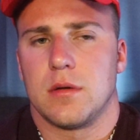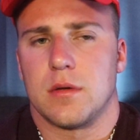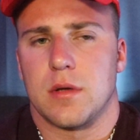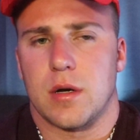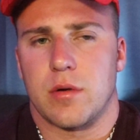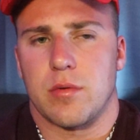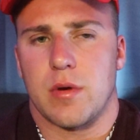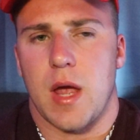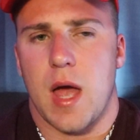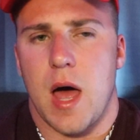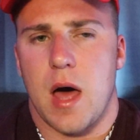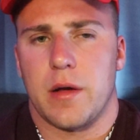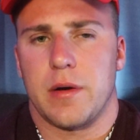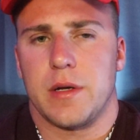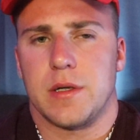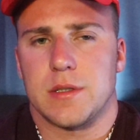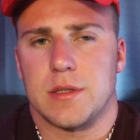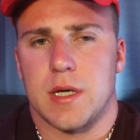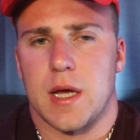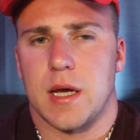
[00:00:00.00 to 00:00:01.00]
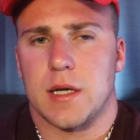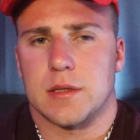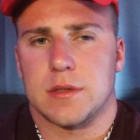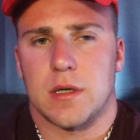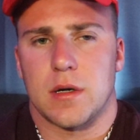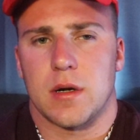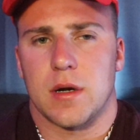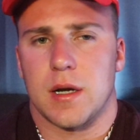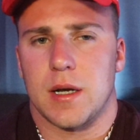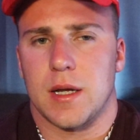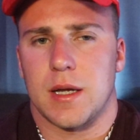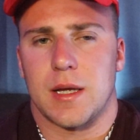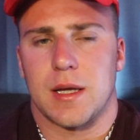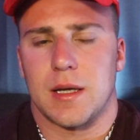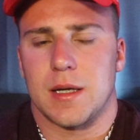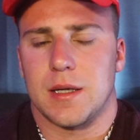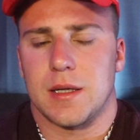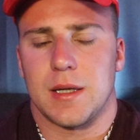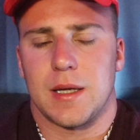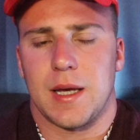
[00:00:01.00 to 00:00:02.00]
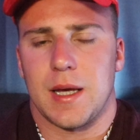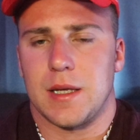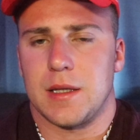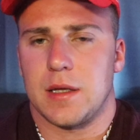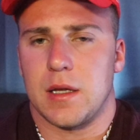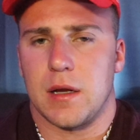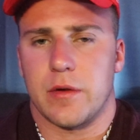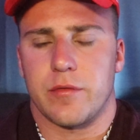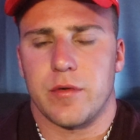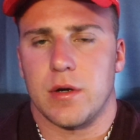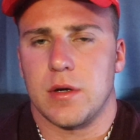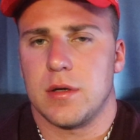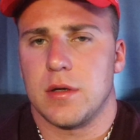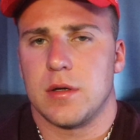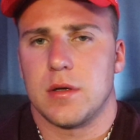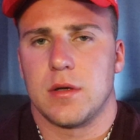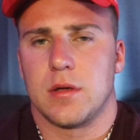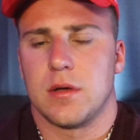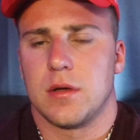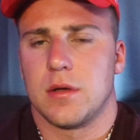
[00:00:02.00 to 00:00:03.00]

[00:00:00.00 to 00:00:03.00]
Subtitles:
Their reality checks are going to hit different.